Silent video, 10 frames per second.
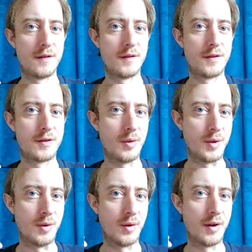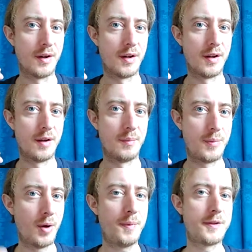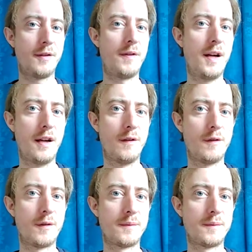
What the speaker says: So your purpose of life